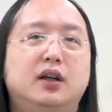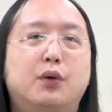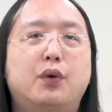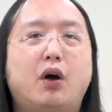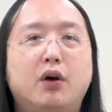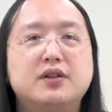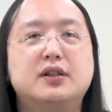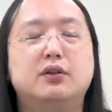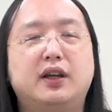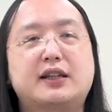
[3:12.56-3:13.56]
And we're
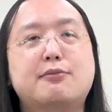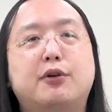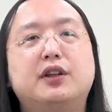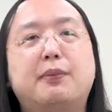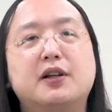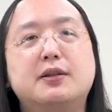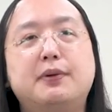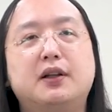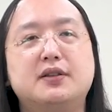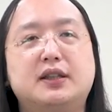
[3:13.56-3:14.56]
also exploring the
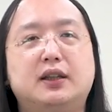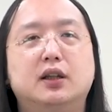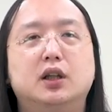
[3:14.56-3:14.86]
possibility